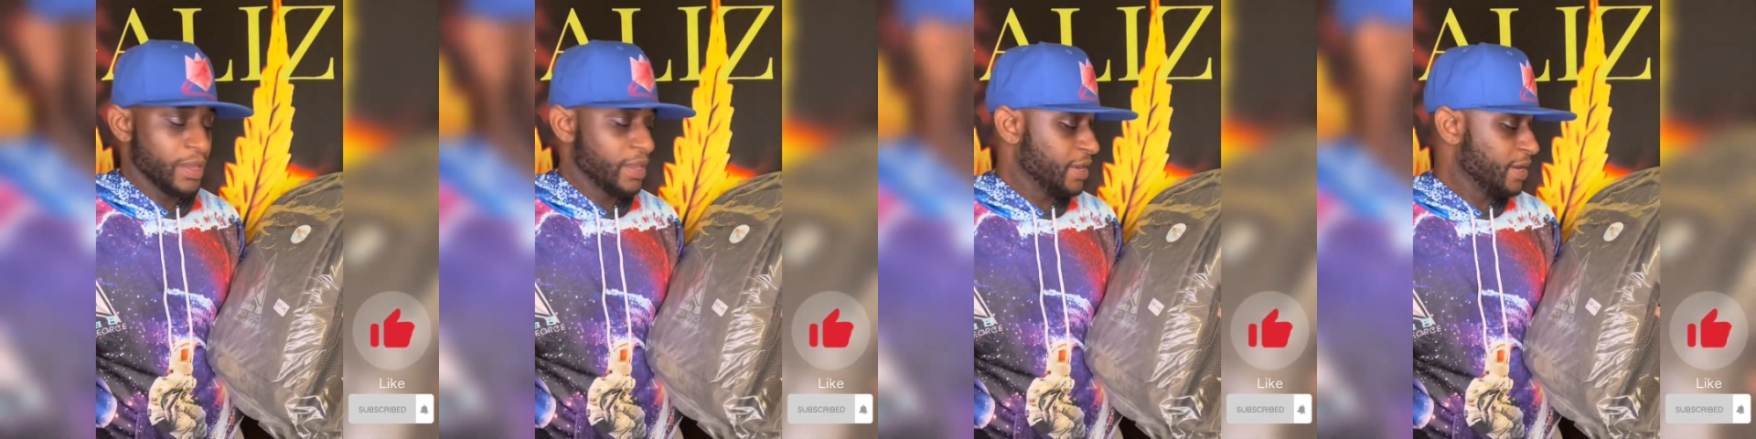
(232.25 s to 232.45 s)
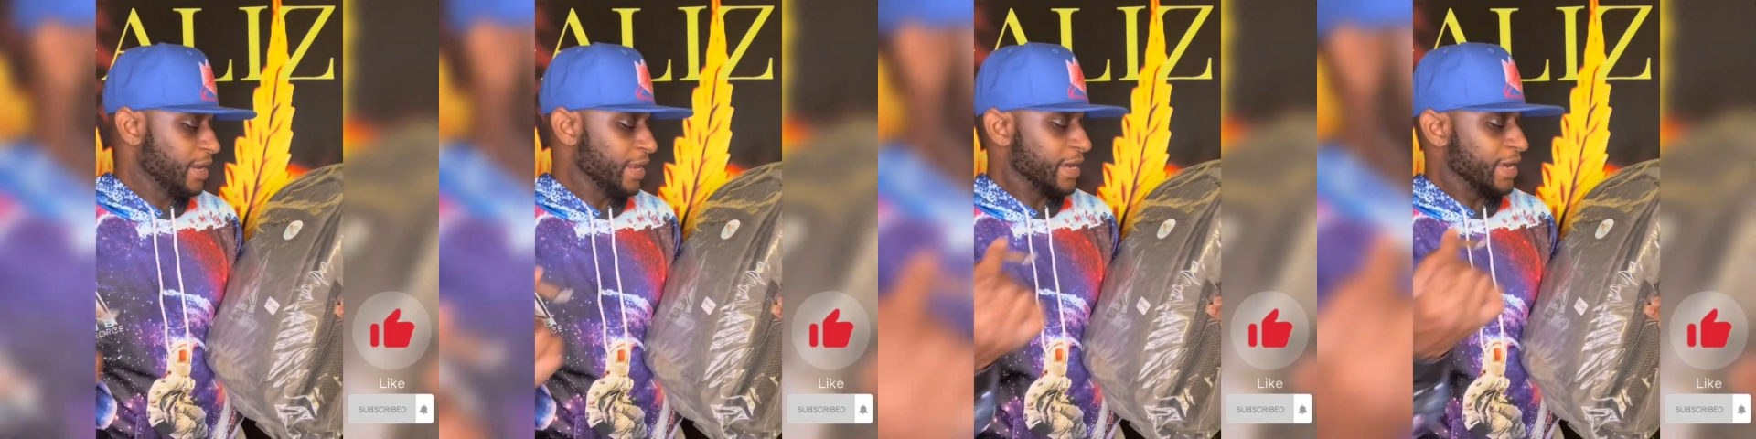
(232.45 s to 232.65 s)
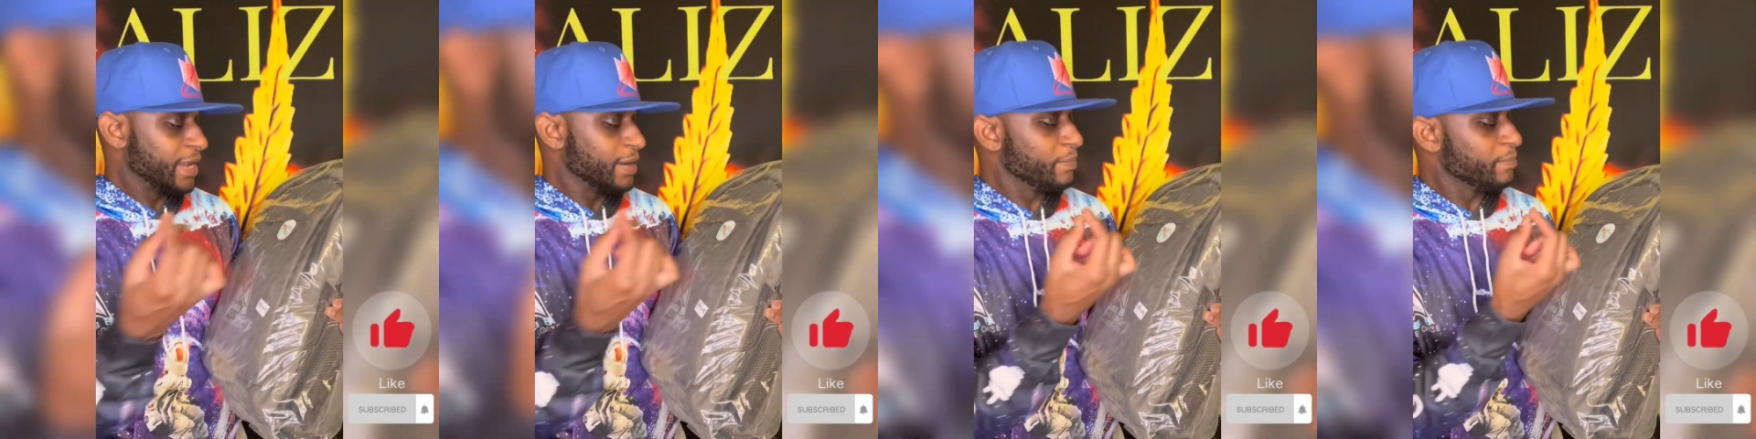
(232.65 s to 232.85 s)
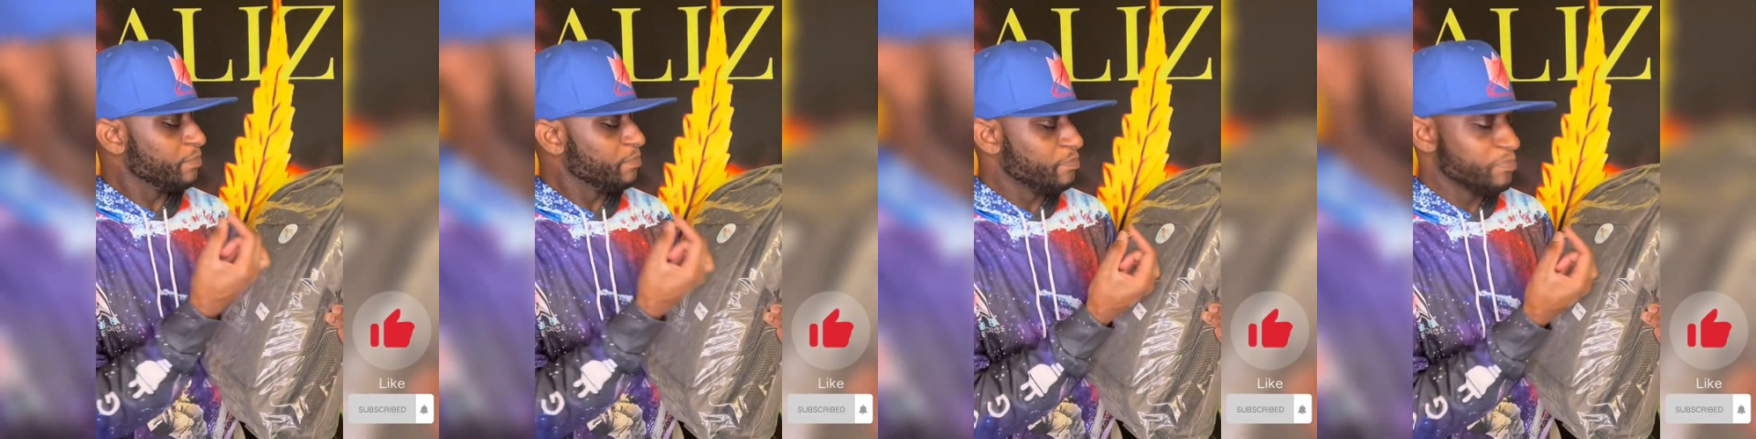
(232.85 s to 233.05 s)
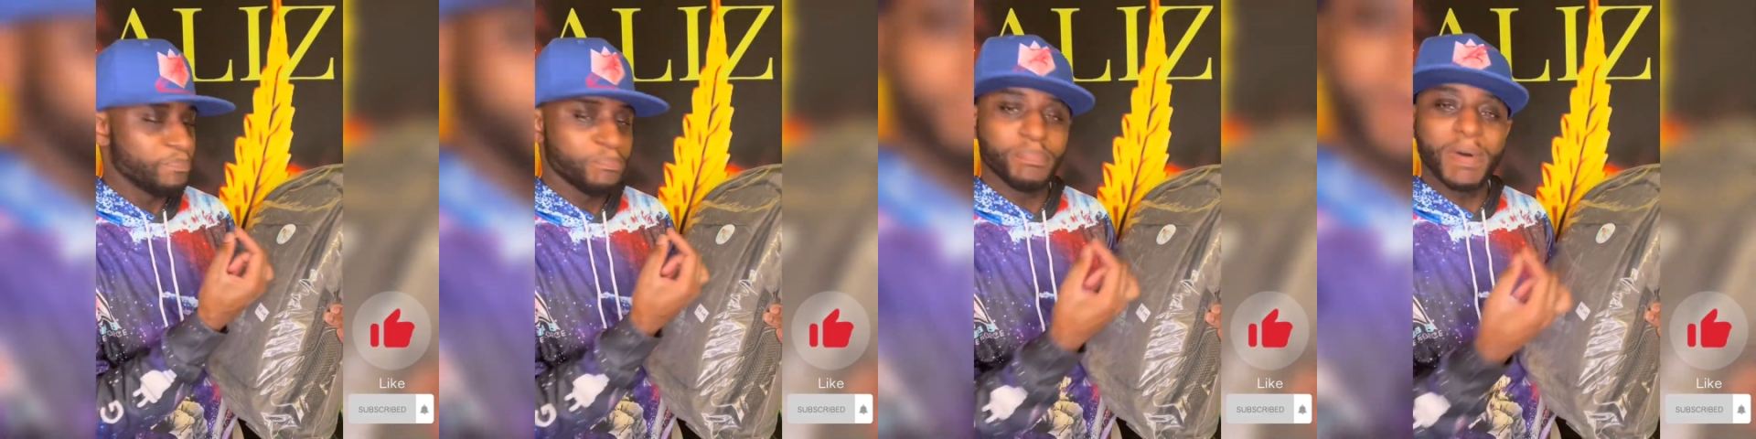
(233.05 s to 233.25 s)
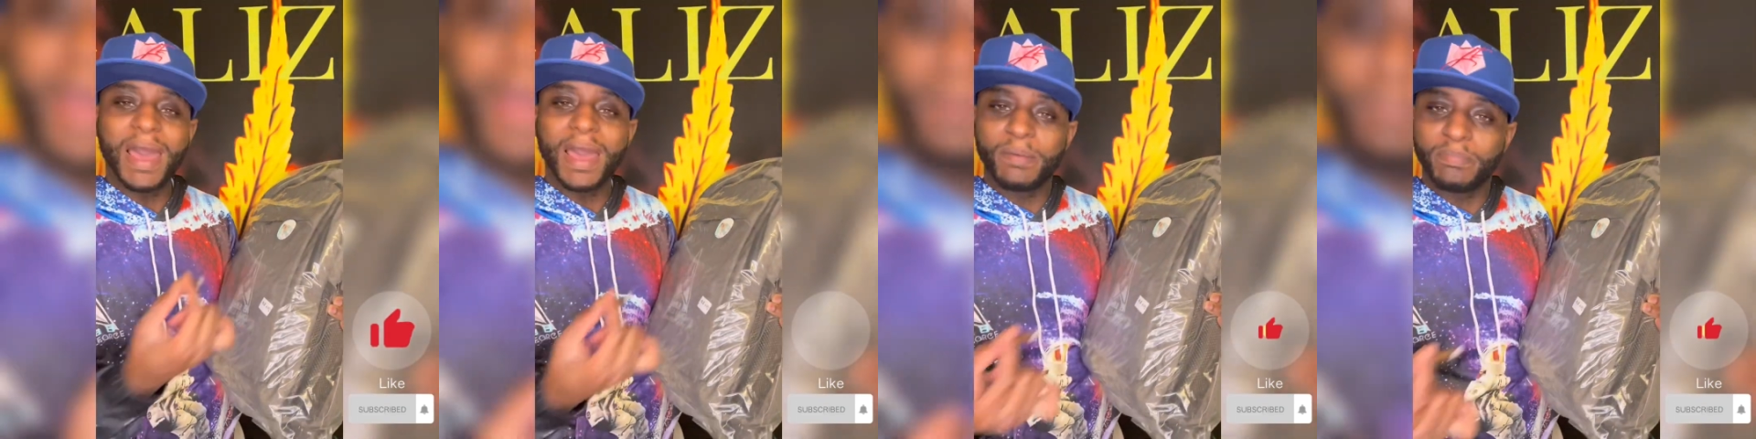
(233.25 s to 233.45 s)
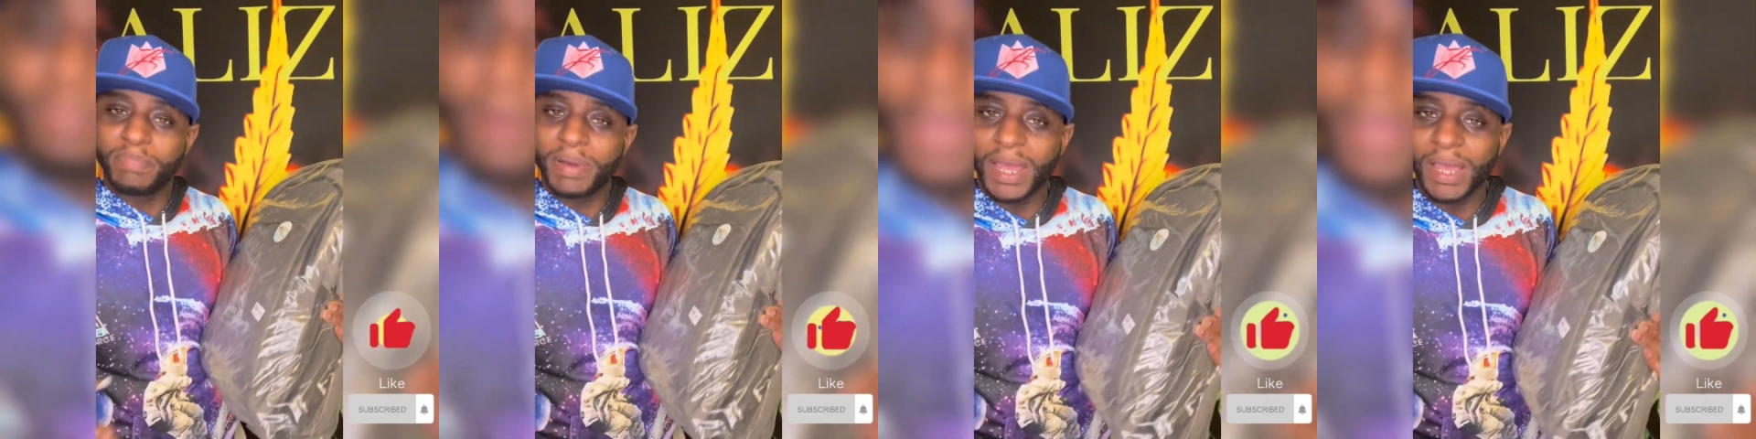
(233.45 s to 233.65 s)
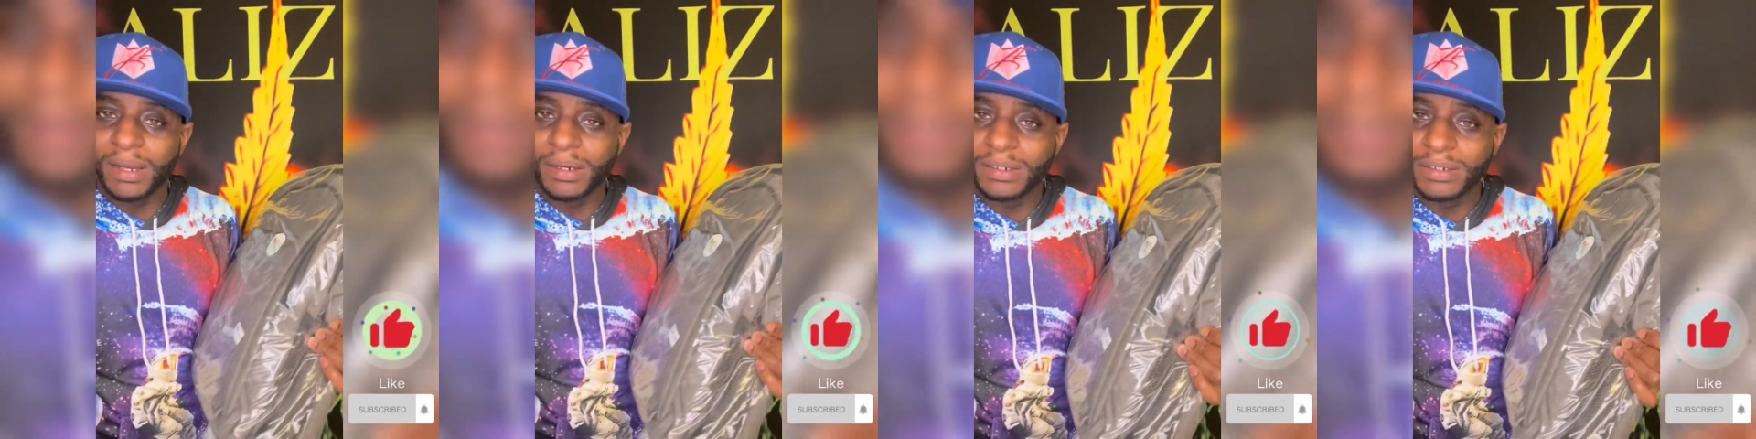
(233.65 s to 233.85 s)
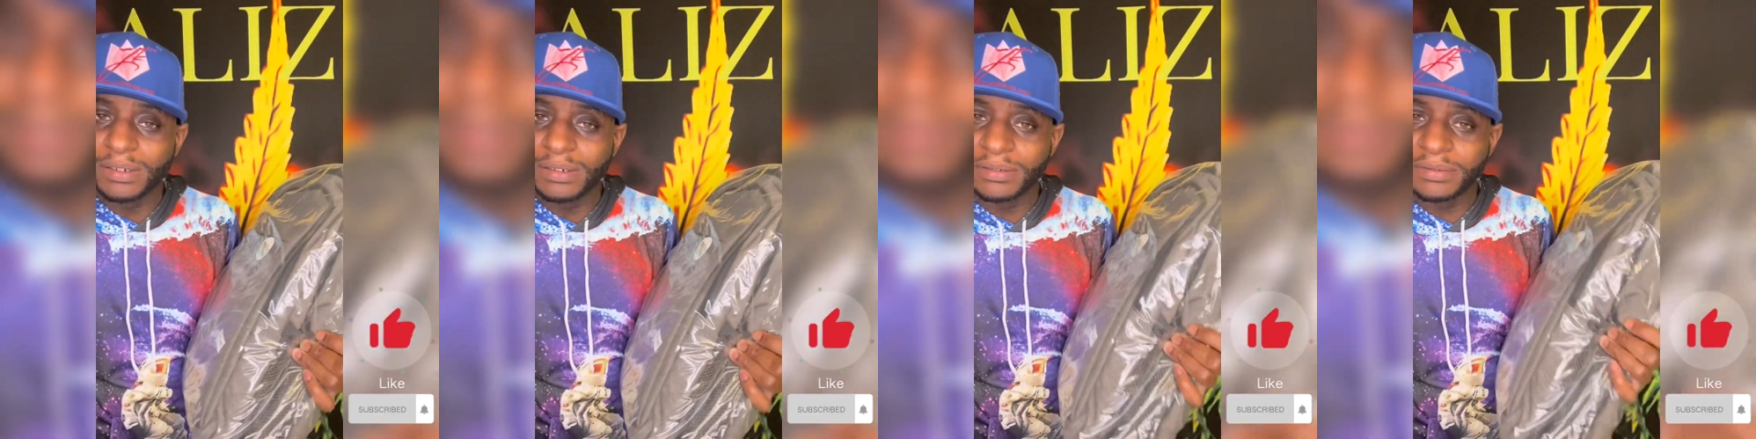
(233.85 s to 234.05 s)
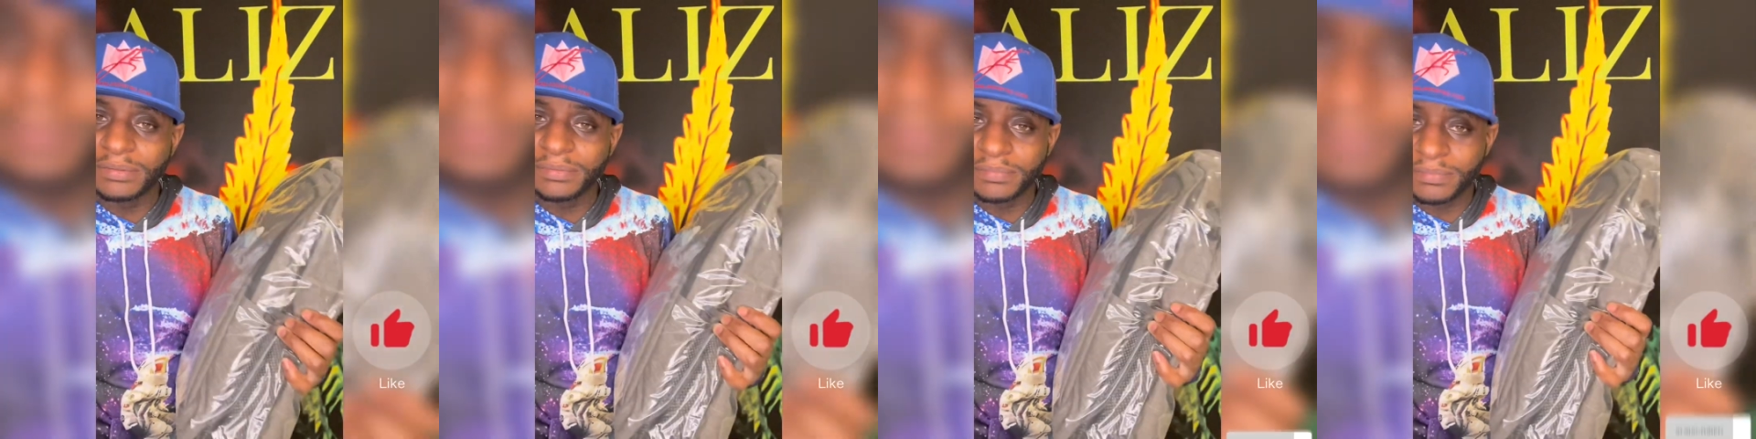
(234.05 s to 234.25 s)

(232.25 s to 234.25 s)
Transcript: And I got a backpack, cuz.